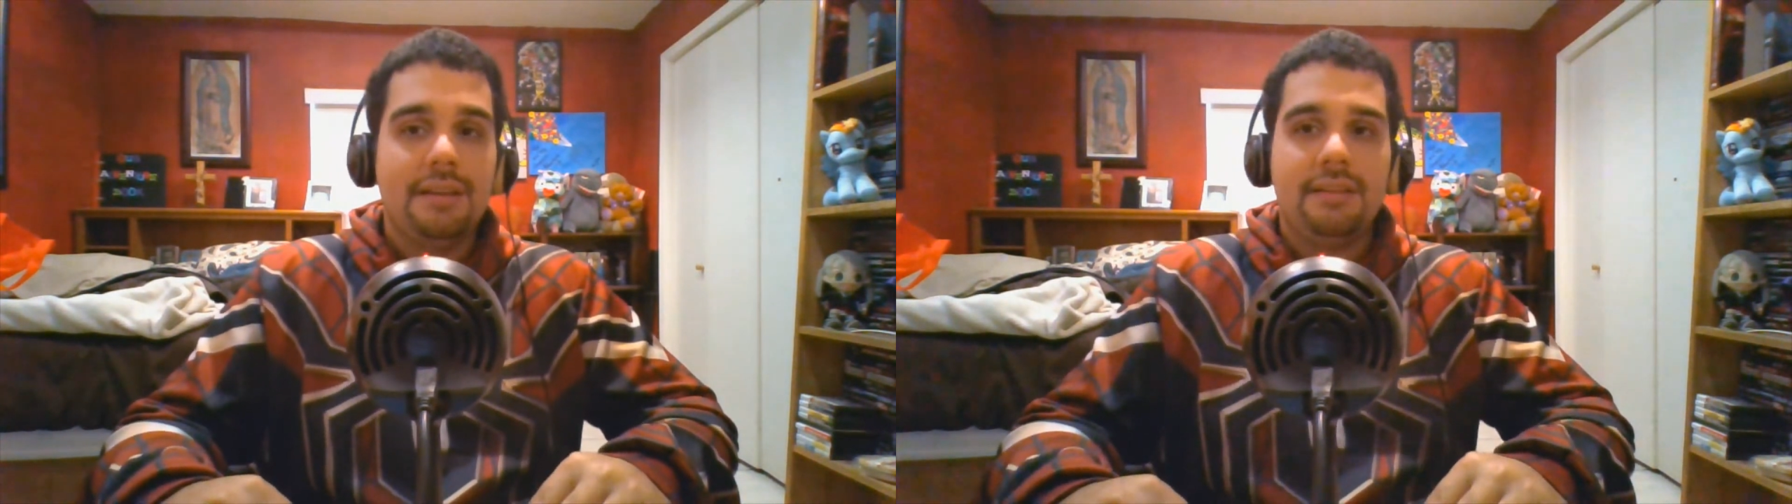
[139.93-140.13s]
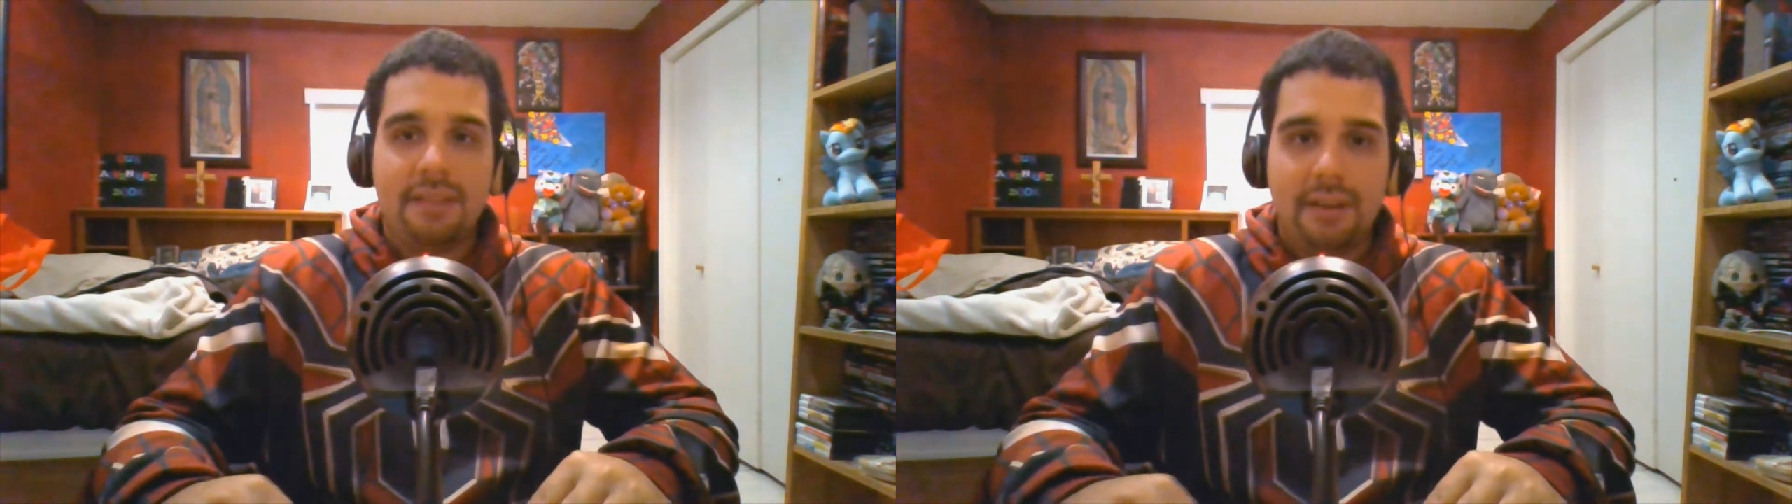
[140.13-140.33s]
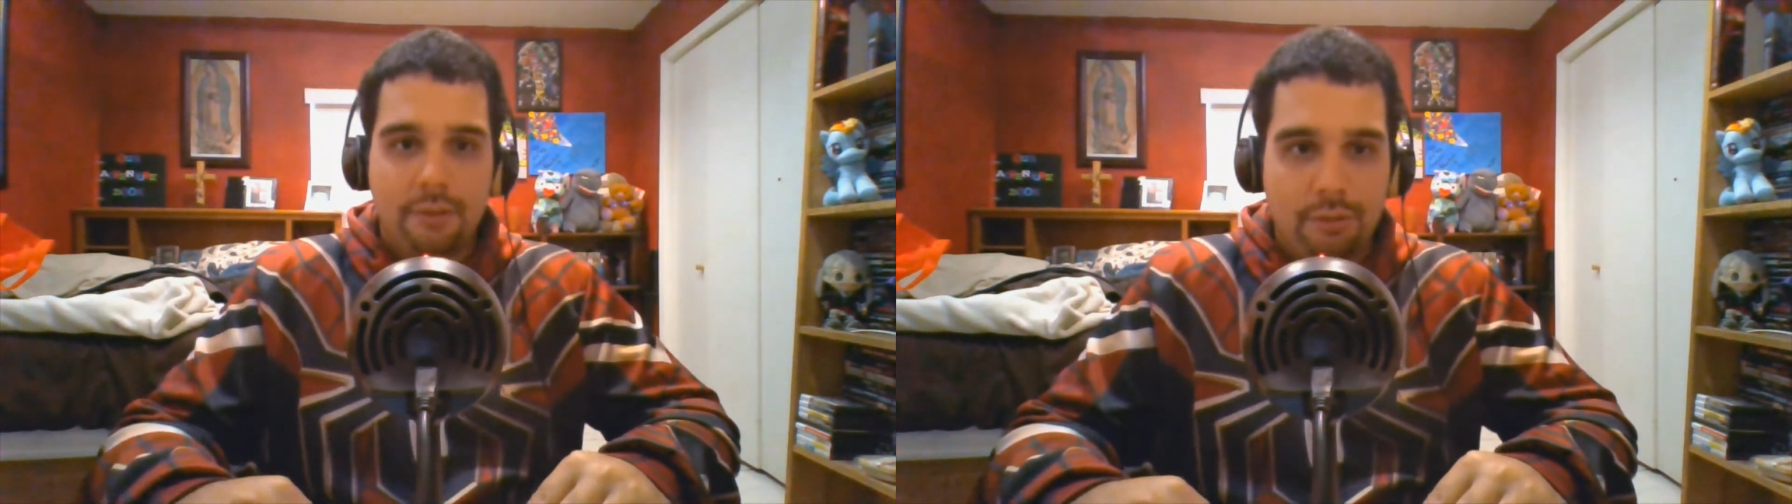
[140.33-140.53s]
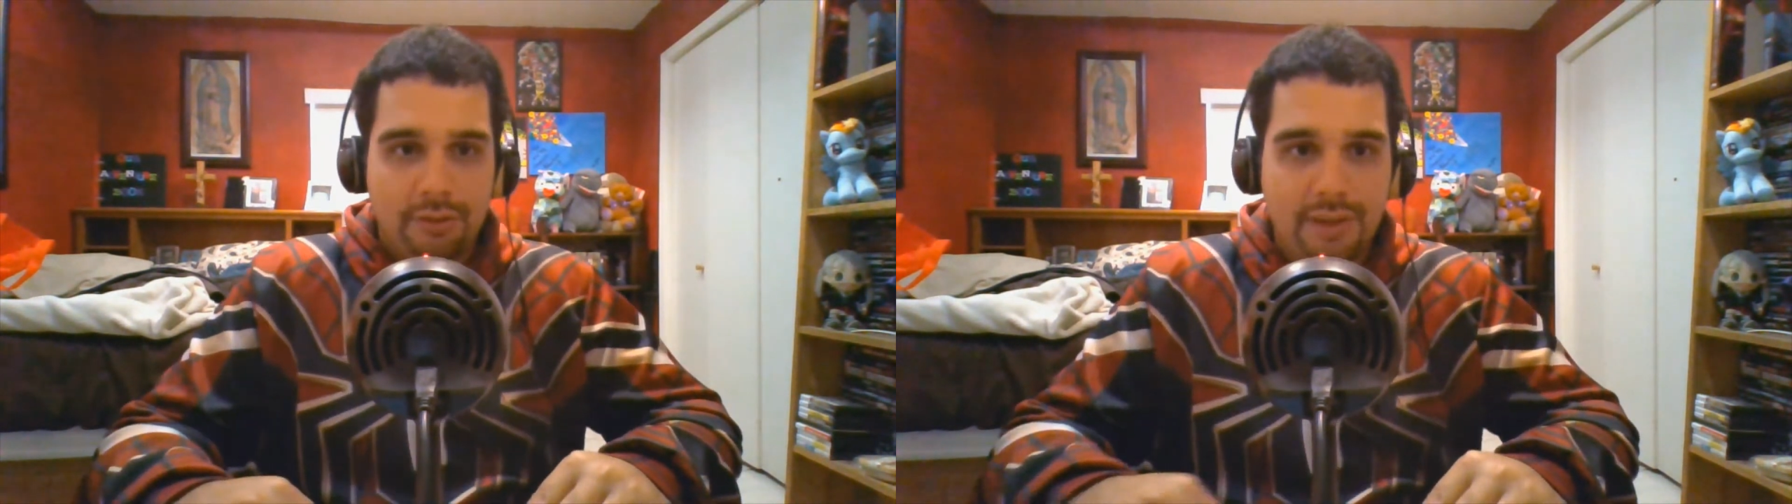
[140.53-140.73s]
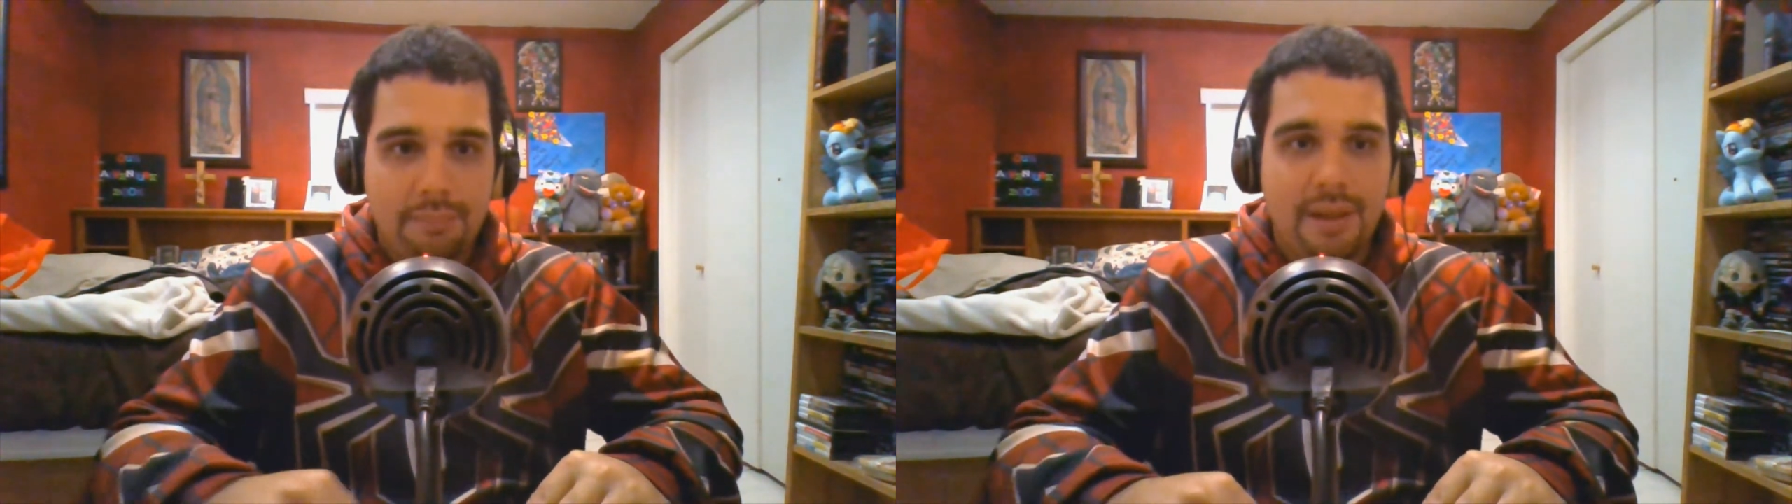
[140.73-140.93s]
he's going to have to
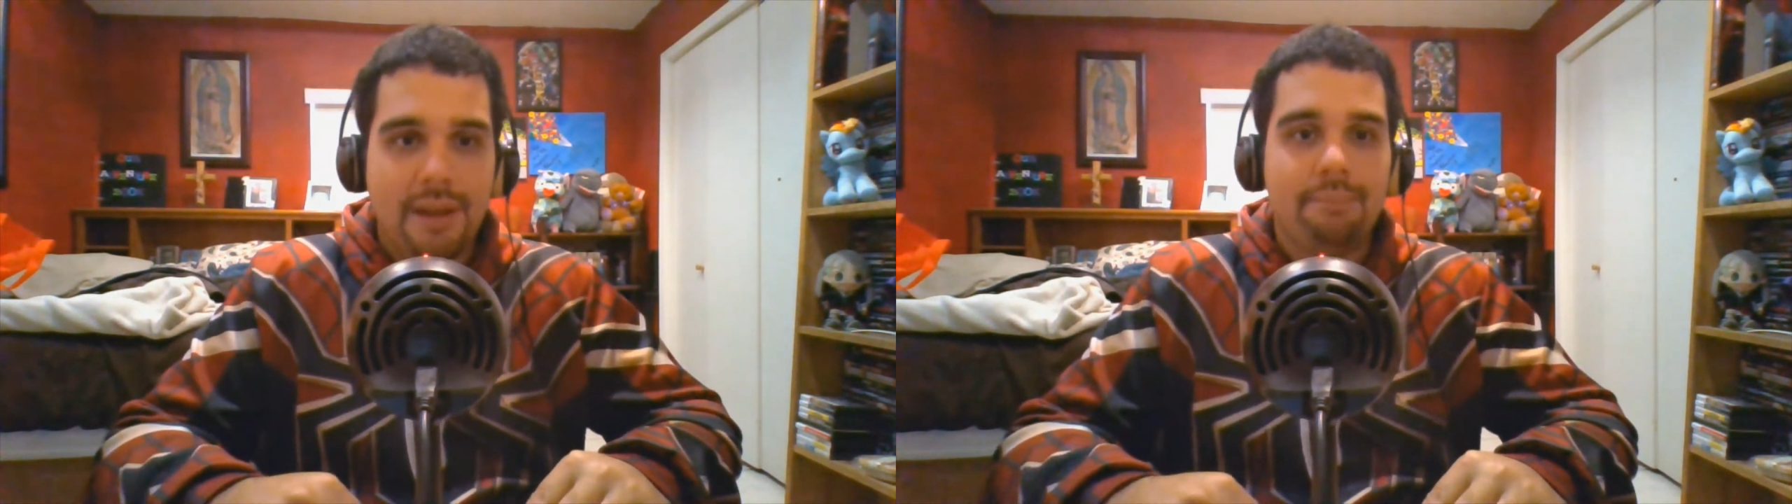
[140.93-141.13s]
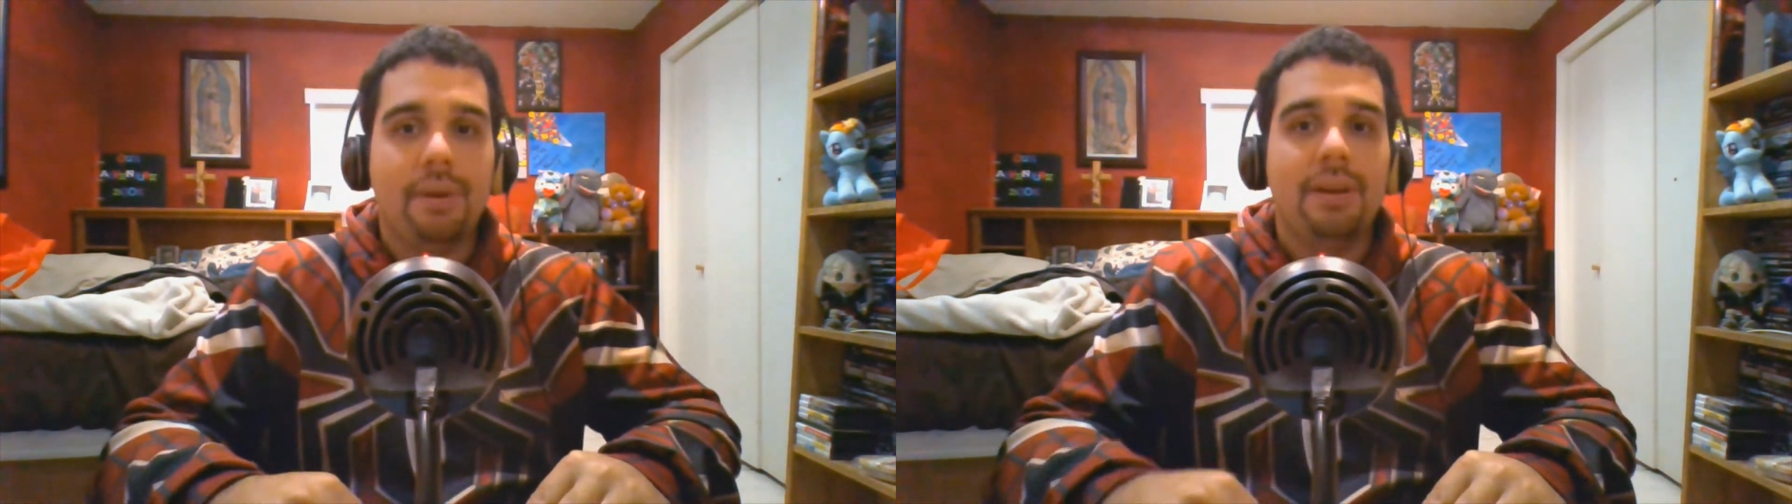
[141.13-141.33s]
accept that,